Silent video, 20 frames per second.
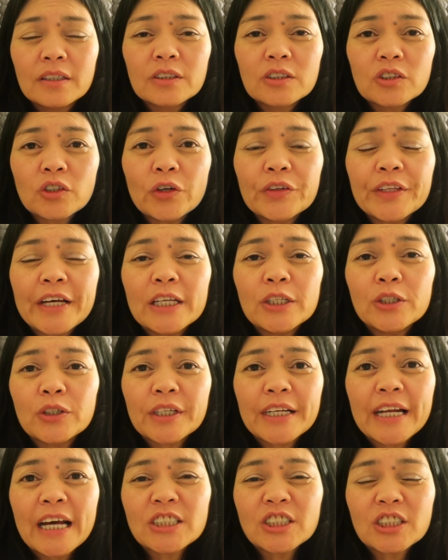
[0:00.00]
so that you
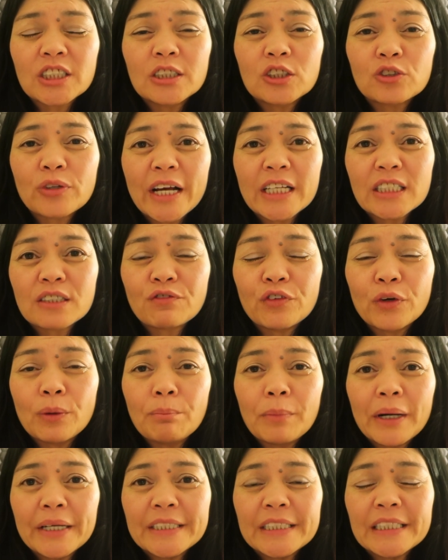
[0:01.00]
can actually transfer
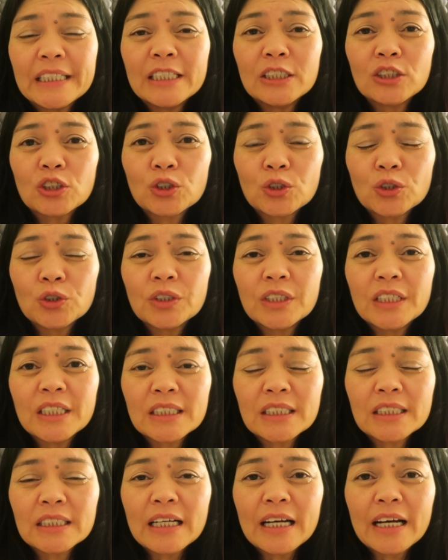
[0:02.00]
money into
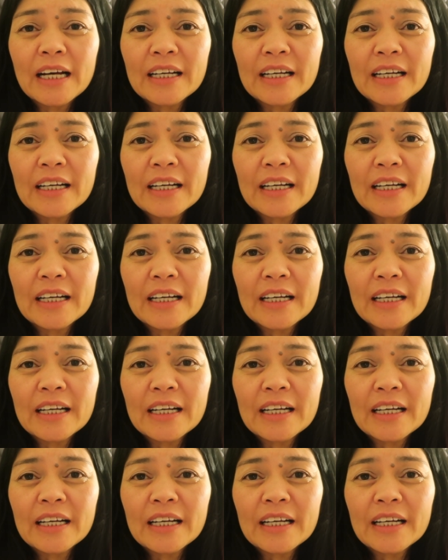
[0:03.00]
this